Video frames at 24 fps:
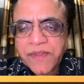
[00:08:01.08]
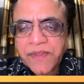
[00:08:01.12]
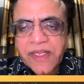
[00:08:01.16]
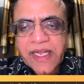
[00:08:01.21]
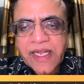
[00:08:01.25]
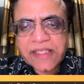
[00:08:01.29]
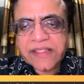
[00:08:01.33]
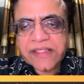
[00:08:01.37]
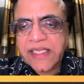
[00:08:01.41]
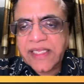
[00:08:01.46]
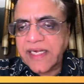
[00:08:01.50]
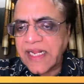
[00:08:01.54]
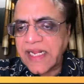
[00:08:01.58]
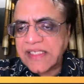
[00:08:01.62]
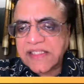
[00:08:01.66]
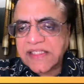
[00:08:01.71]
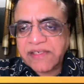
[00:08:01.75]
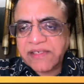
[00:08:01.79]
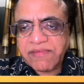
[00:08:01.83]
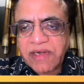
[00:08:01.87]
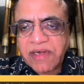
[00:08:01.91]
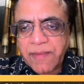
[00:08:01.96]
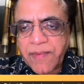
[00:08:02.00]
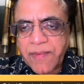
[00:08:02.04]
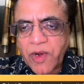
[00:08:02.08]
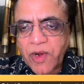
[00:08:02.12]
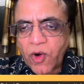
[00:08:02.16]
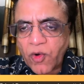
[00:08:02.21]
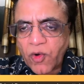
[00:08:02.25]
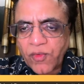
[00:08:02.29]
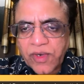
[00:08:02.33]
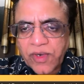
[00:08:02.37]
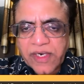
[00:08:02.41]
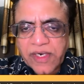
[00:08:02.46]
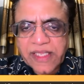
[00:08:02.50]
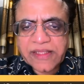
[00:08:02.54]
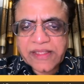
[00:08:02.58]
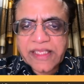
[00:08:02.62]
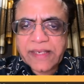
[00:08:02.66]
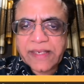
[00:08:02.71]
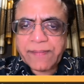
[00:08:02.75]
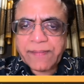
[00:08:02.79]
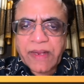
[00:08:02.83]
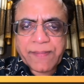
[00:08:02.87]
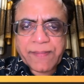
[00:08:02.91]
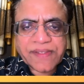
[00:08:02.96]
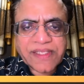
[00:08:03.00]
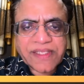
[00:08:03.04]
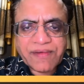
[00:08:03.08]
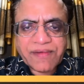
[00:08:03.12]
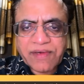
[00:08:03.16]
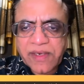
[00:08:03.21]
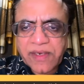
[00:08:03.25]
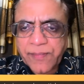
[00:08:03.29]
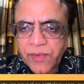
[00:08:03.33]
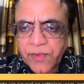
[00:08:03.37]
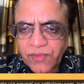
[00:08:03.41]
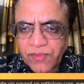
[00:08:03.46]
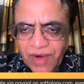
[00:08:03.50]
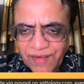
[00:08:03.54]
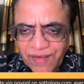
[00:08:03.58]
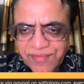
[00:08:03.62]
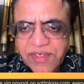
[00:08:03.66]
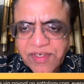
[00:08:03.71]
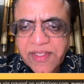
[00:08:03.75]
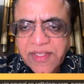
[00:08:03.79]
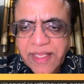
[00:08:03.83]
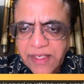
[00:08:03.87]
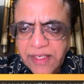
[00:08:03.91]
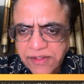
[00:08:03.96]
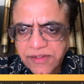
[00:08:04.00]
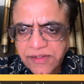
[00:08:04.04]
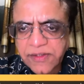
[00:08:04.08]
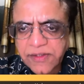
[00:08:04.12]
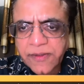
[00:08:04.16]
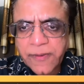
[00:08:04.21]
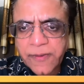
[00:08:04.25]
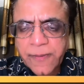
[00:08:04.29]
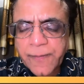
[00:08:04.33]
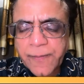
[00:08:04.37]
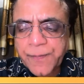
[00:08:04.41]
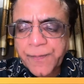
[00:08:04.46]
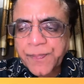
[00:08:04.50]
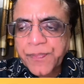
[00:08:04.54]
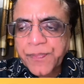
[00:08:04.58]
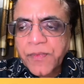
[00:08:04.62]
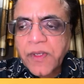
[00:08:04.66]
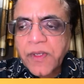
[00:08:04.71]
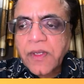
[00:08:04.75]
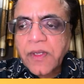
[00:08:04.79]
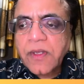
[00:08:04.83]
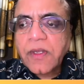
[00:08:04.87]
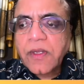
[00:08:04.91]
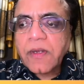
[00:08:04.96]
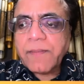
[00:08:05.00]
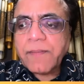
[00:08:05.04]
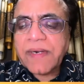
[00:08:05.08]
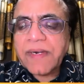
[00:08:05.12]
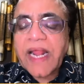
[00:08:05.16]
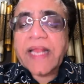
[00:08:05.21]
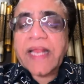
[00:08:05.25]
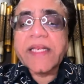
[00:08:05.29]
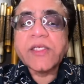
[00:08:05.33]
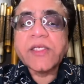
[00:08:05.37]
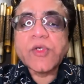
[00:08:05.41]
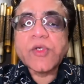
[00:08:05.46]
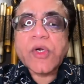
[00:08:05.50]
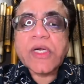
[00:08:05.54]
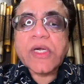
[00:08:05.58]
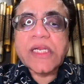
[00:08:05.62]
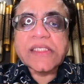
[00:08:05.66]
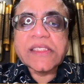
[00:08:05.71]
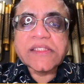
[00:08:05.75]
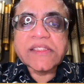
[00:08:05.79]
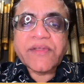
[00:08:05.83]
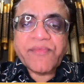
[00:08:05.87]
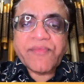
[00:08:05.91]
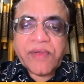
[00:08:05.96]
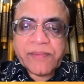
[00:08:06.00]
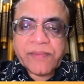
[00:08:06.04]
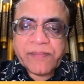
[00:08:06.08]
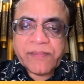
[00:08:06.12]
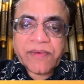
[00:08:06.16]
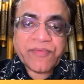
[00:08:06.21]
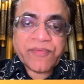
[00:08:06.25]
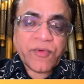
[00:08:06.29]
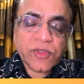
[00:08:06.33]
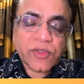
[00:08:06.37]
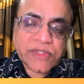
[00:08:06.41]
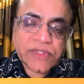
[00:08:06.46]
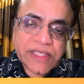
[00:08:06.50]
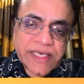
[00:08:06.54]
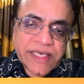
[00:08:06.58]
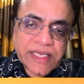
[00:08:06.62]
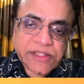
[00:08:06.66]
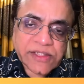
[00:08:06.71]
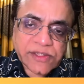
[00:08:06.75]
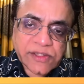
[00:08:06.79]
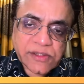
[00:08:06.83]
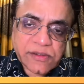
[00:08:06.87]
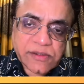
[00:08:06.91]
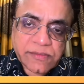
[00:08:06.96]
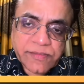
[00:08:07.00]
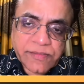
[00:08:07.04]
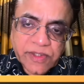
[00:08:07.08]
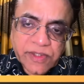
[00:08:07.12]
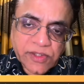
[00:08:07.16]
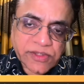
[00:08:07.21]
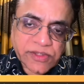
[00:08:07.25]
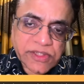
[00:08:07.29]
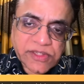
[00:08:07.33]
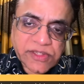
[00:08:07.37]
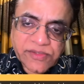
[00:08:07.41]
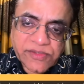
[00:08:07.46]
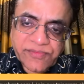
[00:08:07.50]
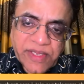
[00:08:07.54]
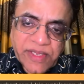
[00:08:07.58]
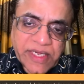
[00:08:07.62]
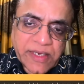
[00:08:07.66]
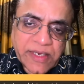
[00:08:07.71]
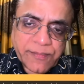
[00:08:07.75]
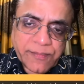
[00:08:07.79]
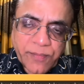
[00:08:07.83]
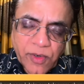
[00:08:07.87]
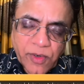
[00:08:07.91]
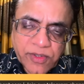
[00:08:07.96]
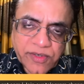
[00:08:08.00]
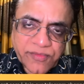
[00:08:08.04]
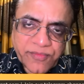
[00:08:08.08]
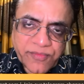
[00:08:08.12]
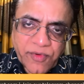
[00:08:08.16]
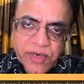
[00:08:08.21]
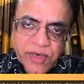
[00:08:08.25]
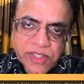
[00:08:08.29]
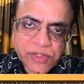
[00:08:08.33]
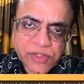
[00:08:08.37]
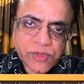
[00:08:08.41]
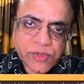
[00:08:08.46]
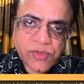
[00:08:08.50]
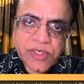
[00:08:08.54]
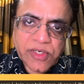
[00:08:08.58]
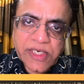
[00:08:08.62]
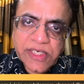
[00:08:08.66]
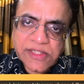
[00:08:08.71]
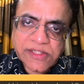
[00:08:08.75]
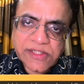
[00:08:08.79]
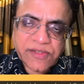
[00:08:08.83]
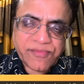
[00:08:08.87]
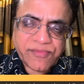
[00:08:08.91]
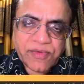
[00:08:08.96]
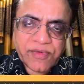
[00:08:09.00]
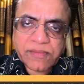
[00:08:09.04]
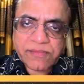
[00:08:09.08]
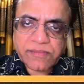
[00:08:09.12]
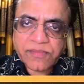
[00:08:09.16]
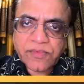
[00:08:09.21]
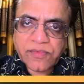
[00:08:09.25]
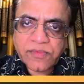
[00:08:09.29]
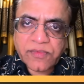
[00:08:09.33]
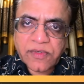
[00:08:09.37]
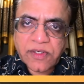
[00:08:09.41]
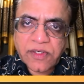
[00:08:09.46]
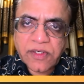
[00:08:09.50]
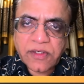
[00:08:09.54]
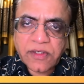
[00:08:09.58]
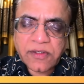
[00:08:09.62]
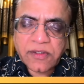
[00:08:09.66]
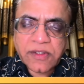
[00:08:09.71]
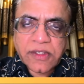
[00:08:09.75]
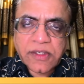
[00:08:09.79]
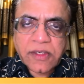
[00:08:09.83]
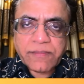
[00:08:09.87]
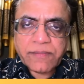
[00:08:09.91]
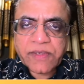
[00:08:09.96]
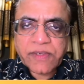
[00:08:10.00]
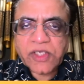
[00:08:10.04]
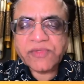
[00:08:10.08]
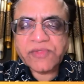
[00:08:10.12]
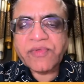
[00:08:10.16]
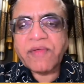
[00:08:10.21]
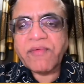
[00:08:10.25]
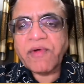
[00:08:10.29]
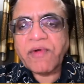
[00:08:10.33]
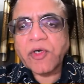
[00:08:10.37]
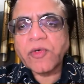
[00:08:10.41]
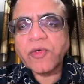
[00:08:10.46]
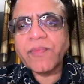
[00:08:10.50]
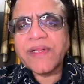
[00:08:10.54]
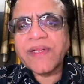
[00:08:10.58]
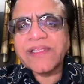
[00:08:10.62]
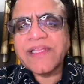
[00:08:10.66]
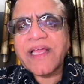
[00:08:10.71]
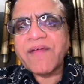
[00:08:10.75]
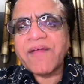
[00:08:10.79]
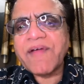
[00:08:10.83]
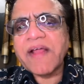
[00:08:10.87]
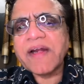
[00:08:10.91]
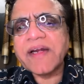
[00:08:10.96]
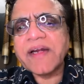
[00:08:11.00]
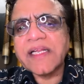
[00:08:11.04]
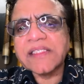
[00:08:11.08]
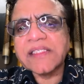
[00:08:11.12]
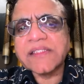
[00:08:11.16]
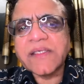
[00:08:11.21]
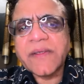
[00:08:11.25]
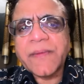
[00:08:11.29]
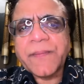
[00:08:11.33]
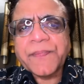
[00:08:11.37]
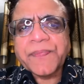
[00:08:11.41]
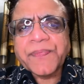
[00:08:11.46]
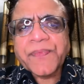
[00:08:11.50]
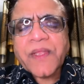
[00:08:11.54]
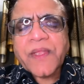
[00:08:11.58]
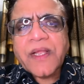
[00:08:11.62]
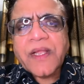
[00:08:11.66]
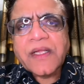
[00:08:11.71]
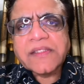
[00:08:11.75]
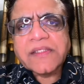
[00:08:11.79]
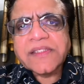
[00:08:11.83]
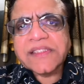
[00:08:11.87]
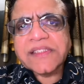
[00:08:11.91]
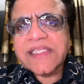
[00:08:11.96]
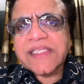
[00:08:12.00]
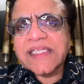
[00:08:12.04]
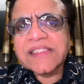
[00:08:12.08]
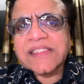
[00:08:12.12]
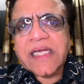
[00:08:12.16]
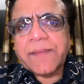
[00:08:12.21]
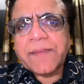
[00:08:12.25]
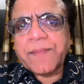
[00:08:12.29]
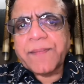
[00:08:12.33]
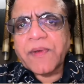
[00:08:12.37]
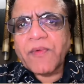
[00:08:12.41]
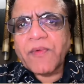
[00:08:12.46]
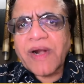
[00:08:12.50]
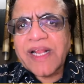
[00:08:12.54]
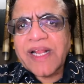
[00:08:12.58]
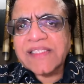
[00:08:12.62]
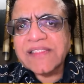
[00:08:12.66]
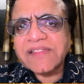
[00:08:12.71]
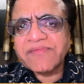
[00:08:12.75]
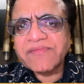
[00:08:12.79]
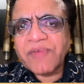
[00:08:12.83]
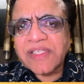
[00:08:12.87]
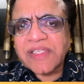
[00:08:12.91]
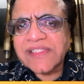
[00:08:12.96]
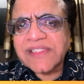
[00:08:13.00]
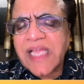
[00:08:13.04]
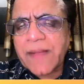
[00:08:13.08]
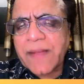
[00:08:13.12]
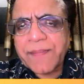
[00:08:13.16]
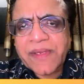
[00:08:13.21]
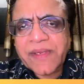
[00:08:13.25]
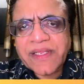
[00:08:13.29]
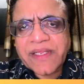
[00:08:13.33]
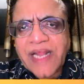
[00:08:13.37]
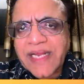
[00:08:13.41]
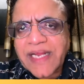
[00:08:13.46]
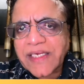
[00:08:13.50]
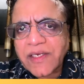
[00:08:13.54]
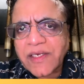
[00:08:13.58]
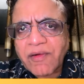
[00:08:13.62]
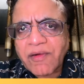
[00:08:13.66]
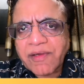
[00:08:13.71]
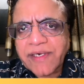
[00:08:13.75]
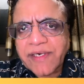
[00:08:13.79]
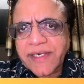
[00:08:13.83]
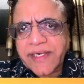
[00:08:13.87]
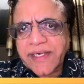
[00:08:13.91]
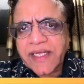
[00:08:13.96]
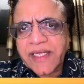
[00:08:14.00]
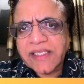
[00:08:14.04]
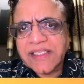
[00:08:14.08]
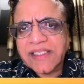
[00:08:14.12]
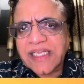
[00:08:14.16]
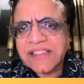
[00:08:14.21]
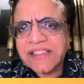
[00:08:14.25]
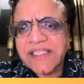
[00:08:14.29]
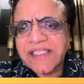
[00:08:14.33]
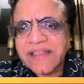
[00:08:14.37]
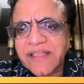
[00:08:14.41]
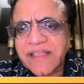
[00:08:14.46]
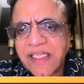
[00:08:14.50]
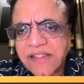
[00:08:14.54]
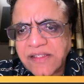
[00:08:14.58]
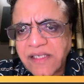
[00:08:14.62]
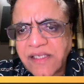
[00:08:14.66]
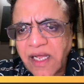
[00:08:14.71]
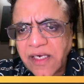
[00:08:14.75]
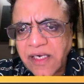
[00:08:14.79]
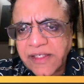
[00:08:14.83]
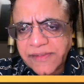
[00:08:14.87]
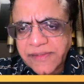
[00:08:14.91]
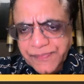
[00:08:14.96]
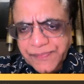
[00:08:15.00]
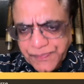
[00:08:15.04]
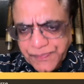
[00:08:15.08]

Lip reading: and the election will be over. And then maybe they will approve after that. But I need to release the film before the election because it's very important for us to release the film because we want to bring the awareness. Just example, what's happening right now in India, like Sandesh Khali,